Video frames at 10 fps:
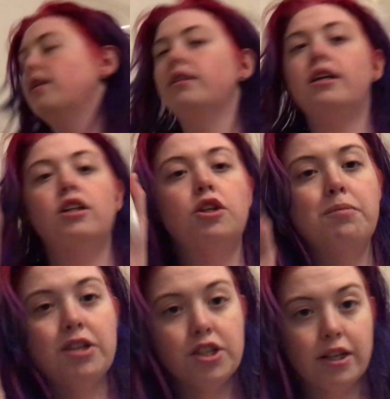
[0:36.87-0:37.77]
the
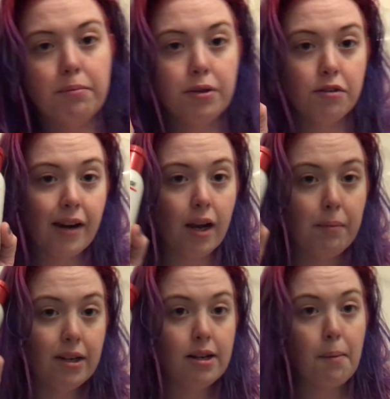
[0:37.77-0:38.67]
Elumen shampoo
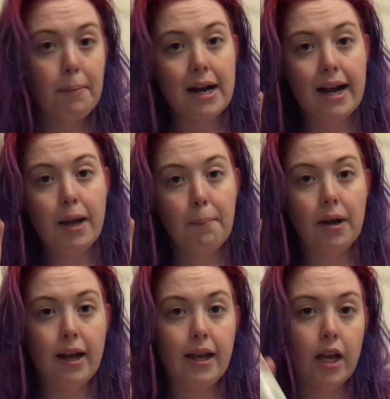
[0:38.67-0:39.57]
recommended by my